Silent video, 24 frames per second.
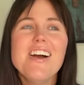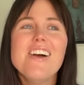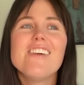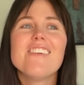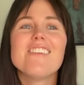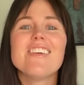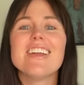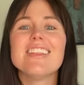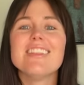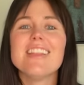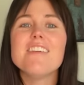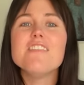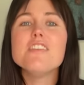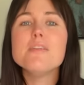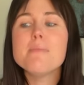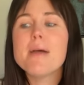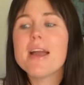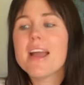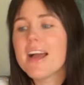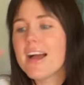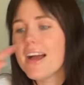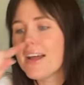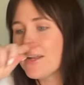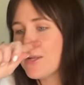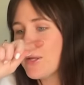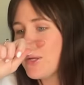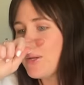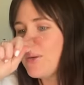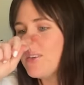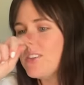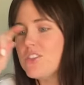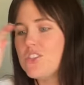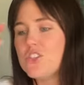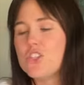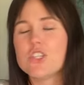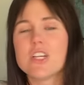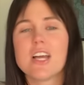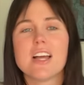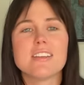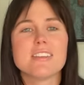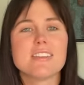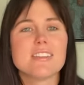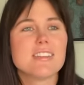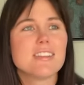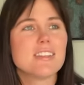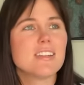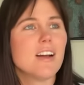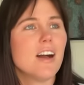We love a man who is
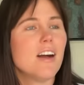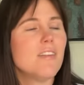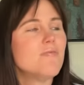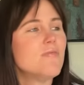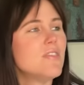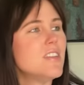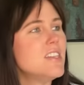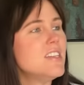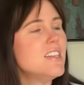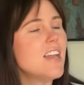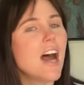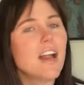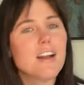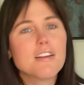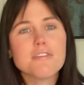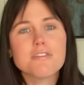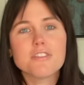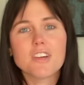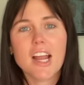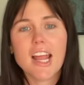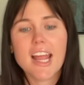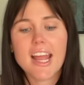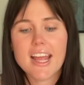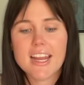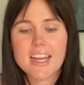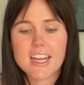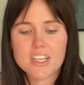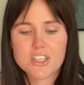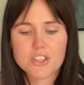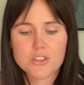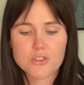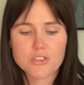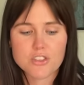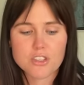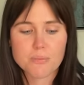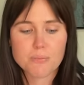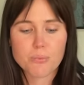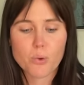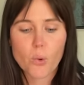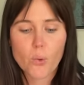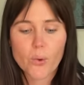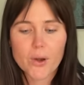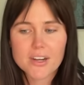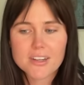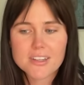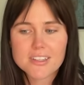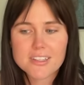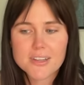just not afraid to
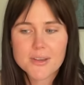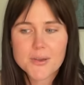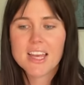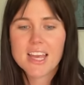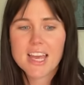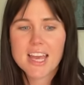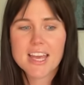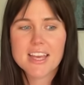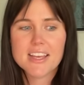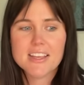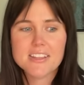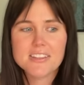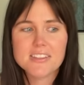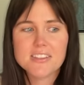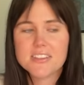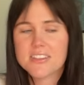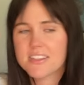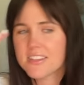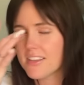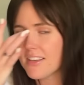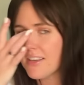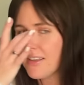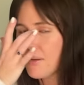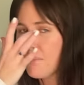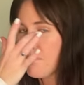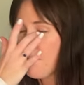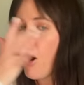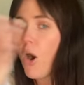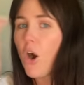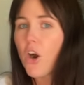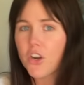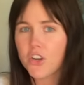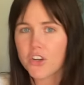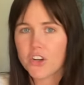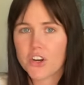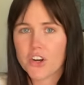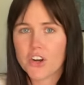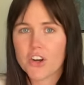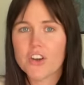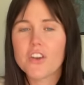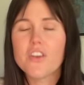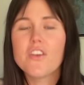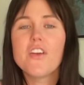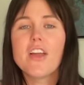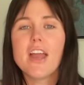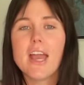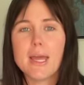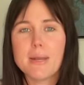support his
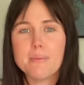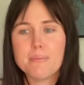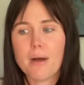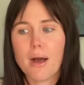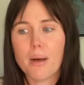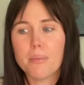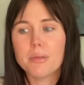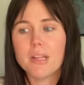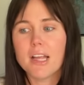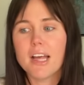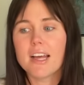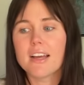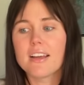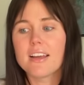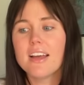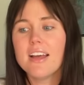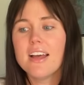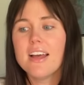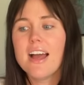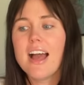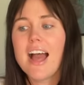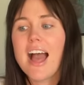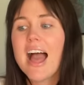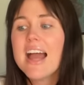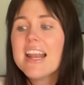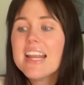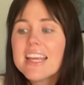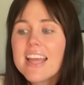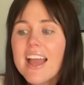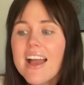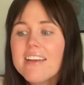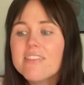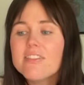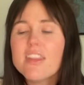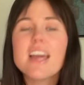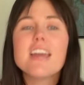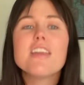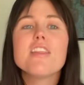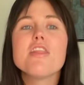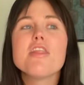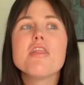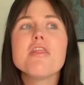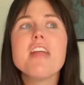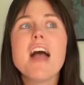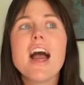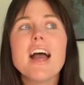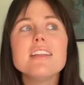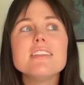partner in public. And again, like
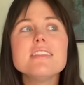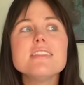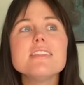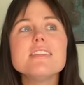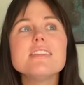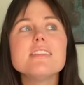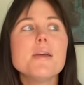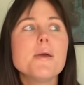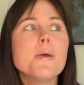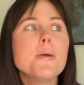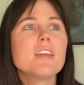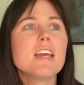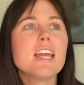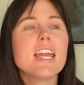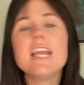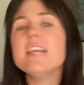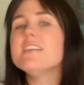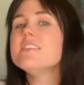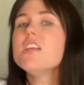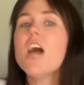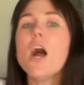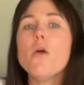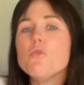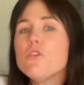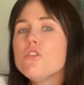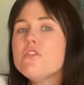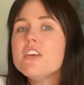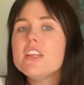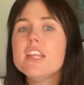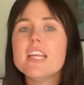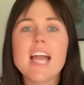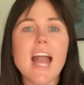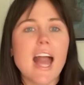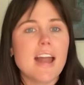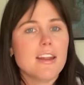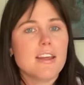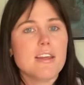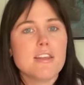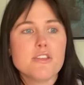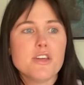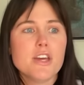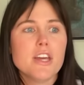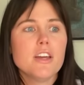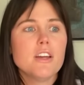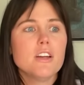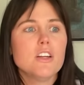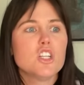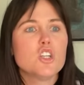that's He's not revealing
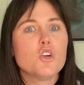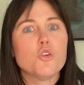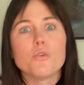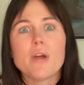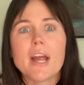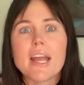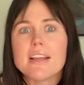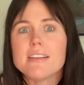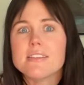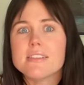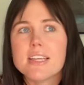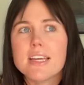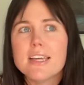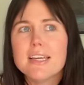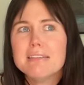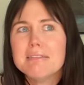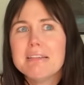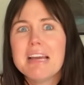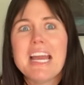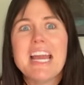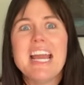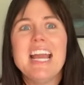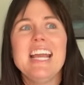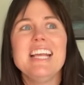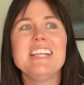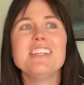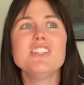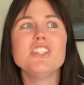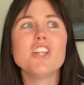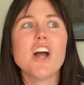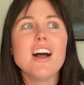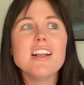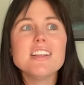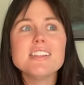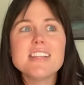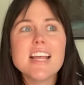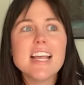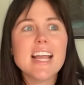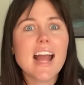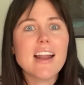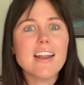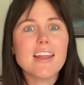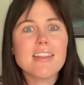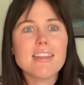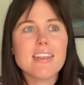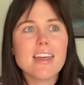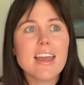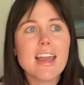anything crazy. He's not saying
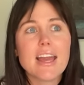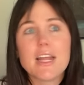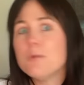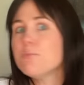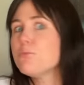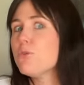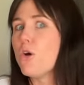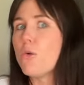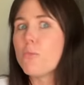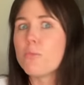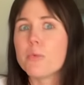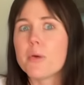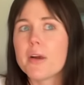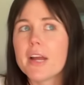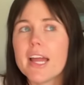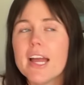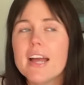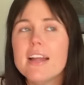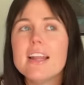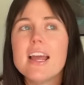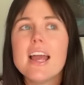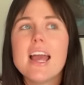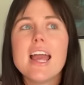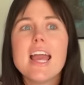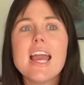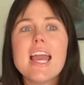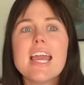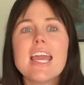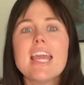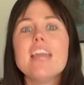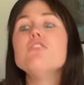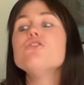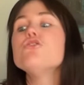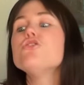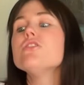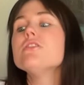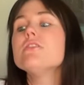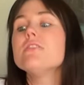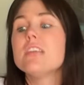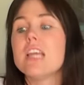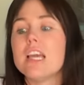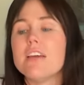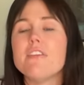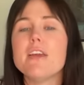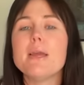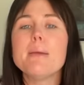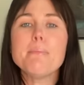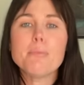anything inappropriate. He's just
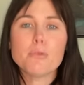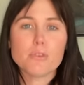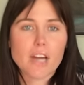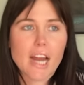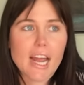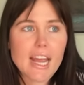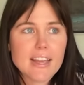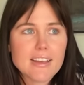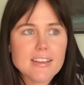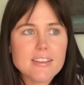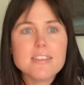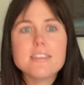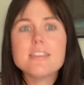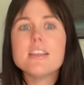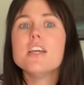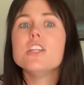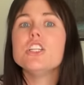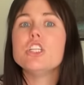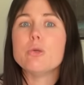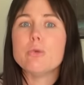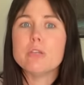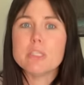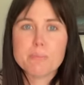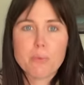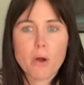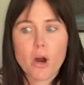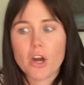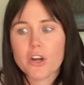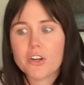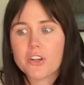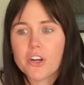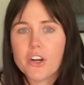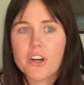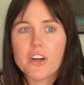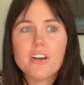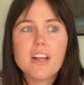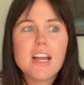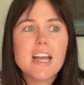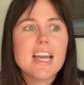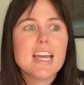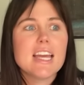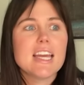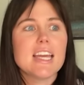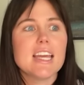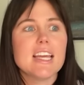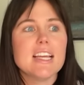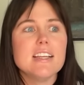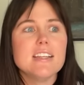giving praise to his partner.
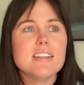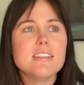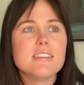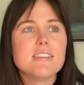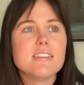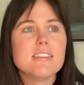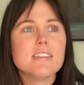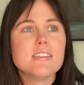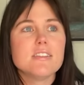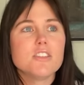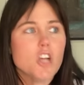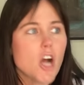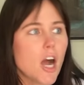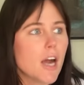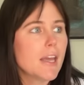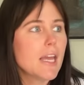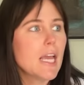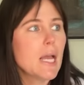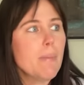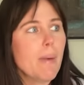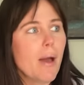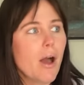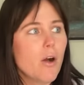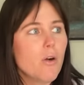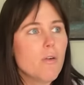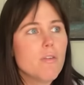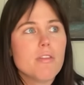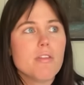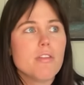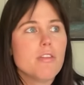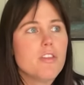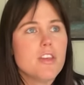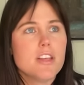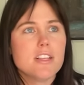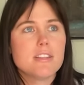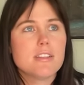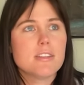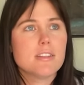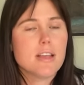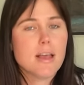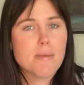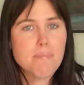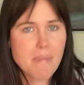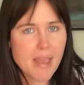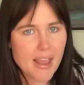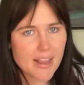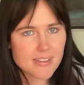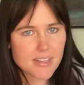He is talking about this
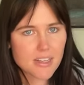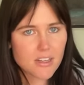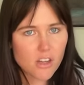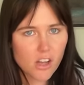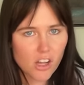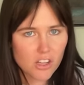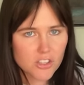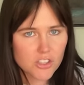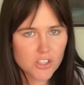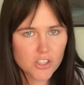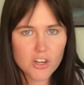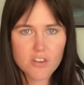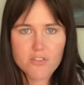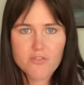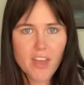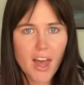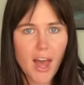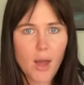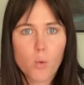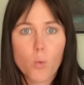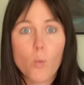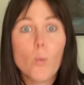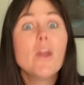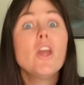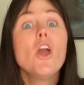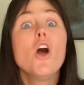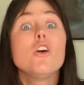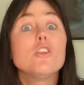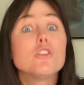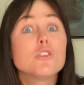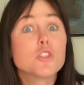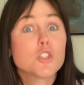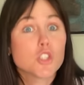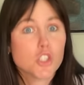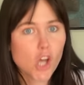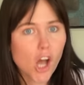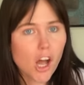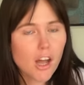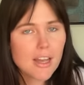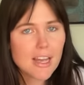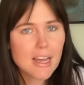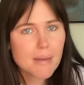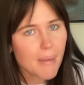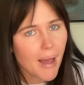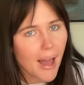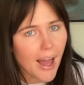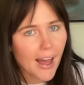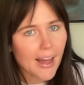amazing concert that we all saw
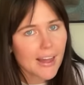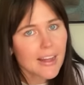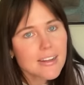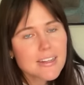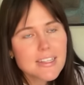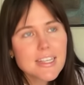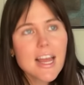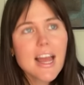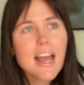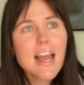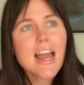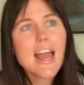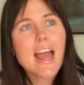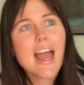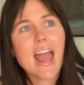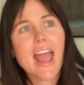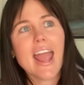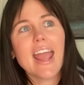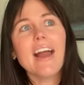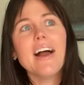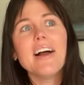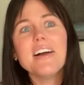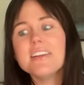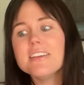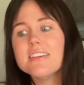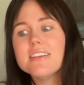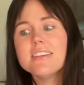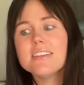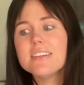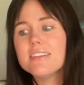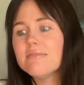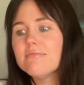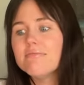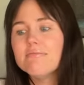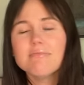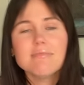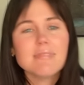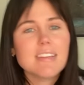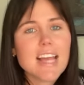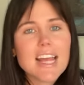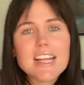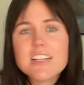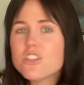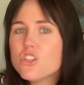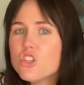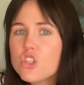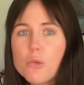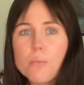him at. And
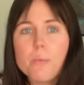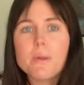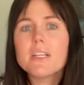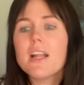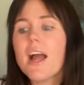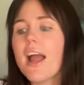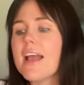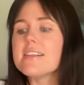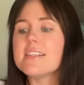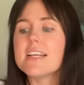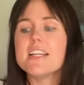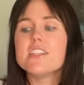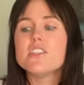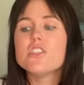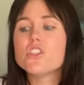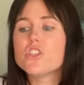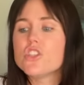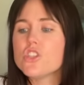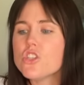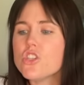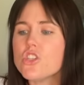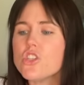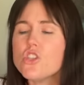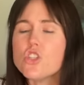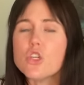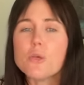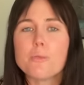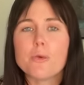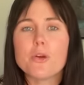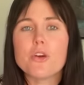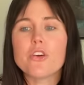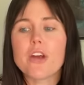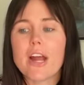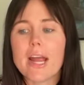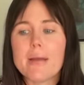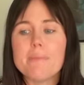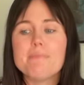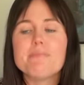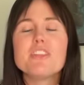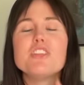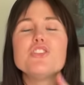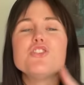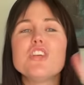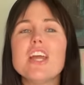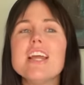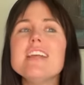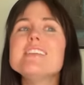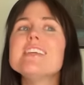it's super nice. It's super
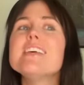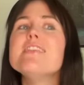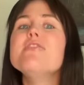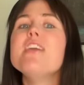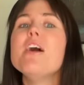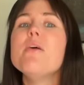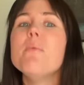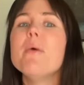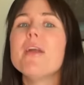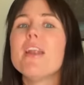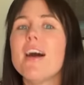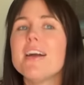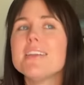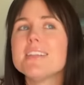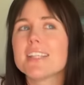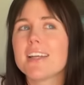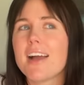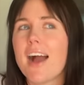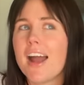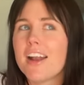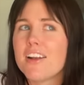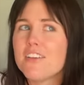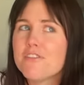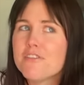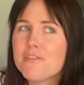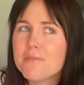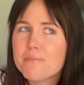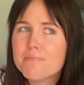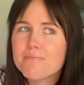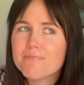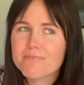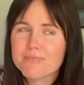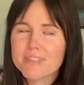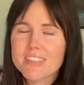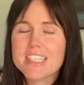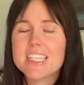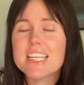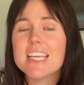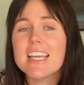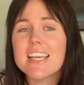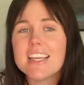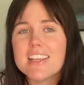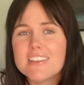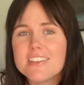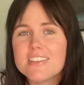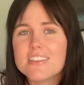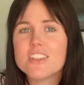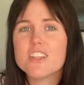great. Jason then went on to kind of
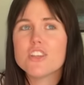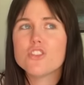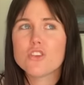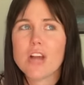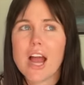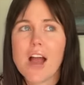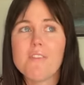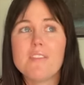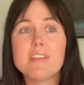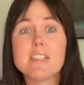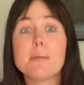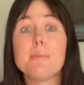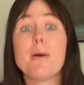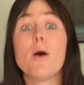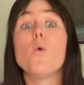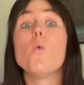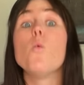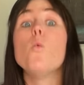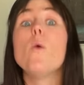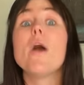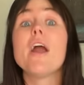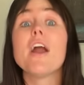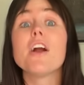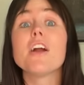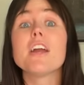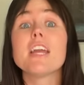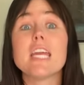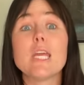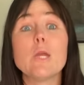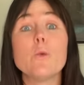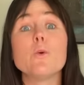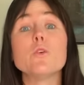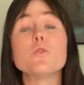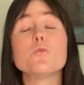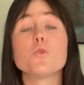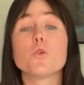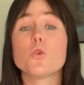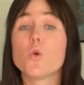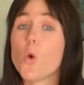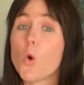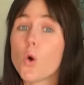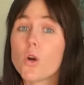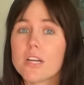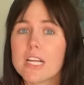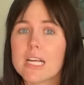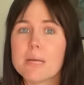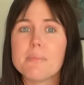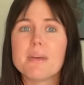tease Travis about where he was
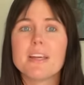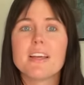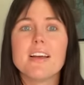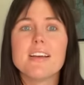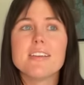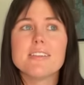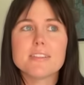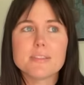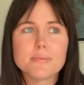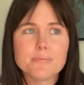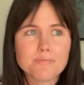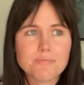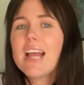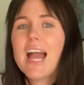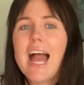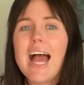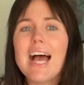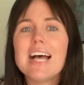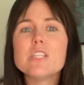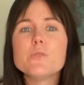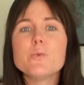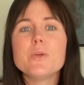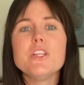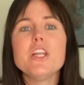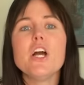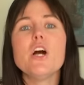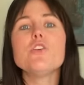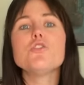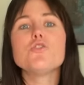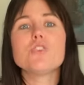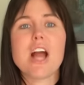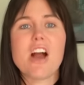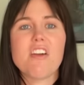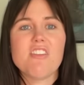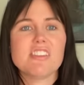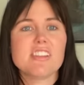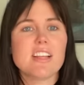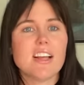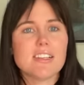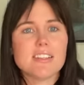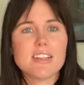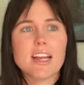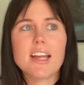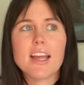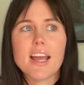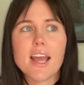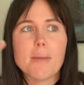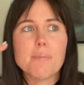recording because, as we know, Travis has
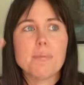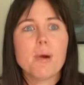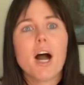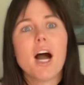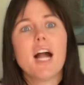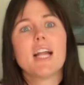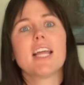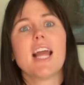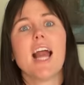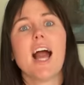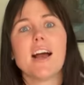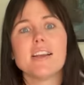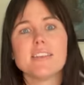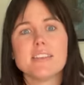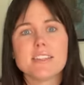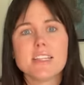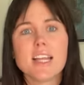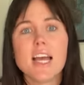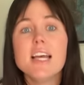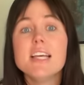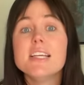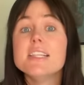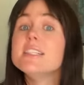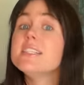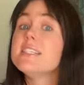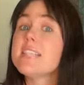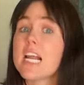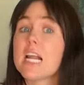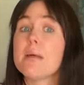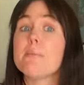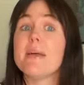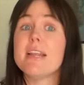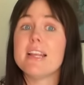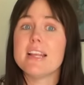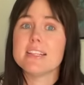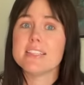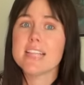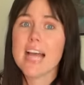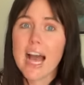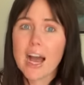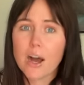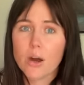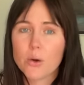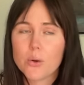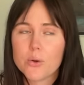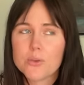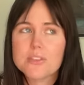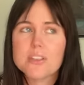like a podcast set up in his
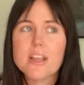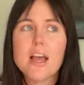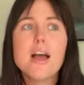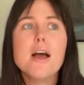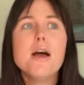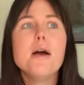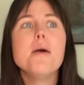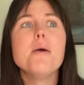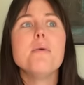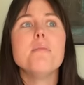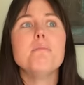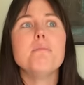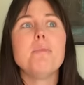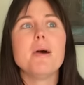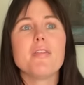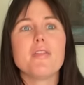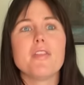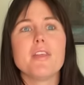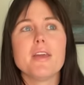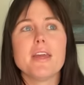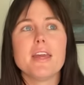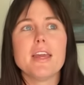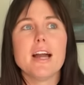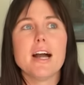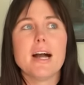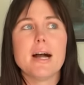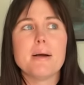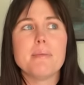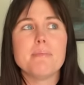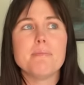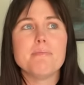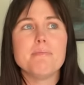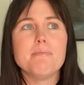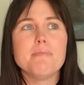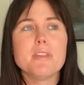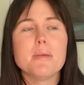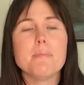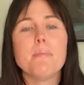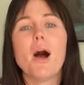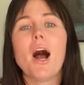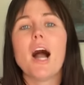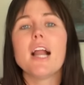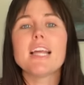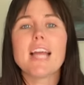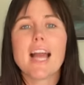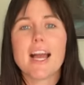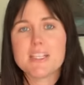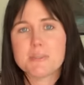house but the um, the
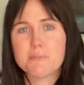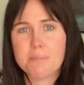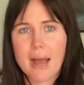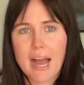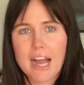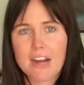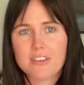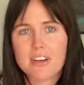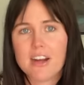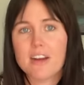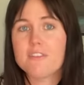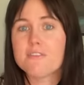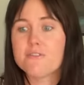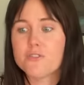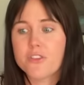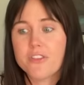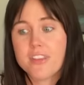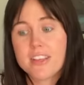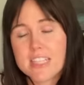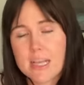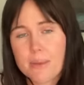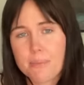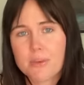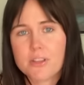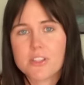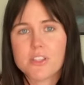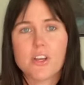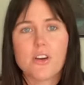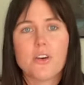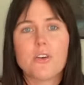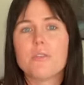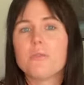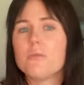podcast background for this episode